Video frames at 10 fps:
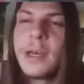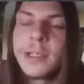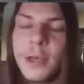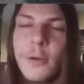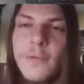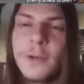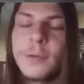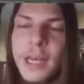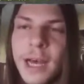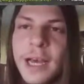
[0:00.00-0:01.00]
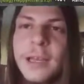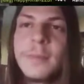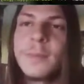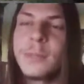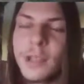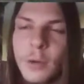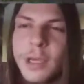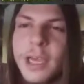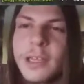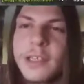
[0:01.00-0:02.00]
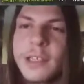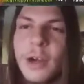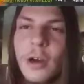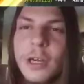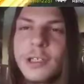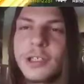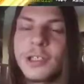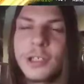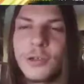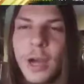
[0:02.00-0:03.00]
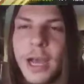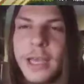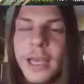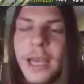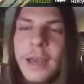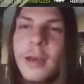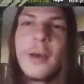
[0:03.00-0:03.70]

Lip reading: So if you die, don't get discouraged. Just try again.